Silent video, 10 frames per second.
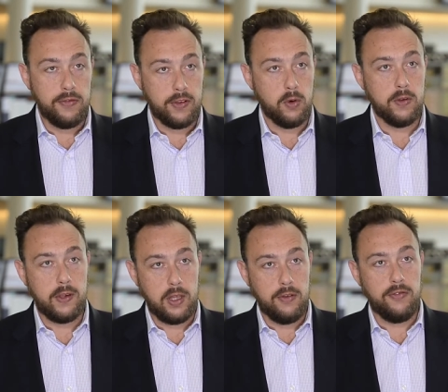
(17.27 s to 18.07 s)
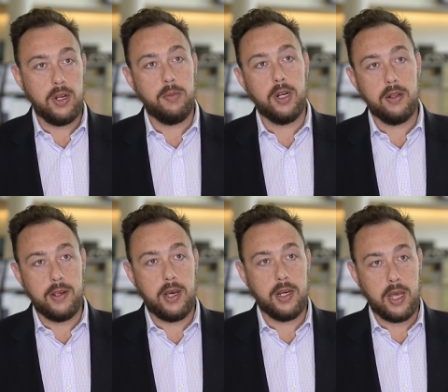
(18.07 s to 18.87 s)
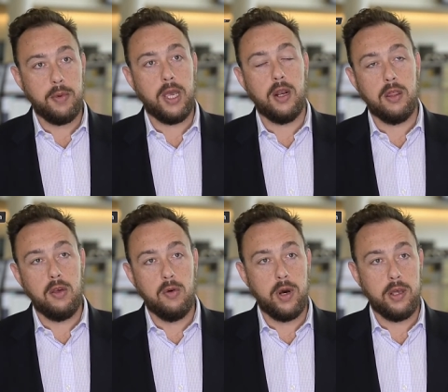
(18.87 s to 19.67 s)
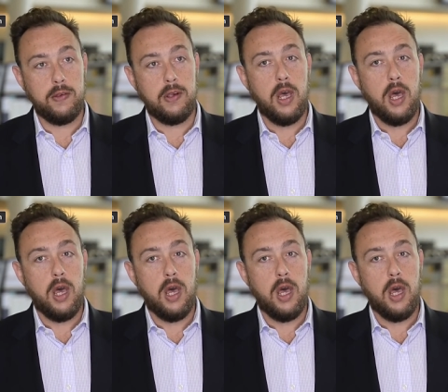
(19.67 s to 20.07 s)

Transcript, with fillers: of sorts in the fundamental data coming out of the US.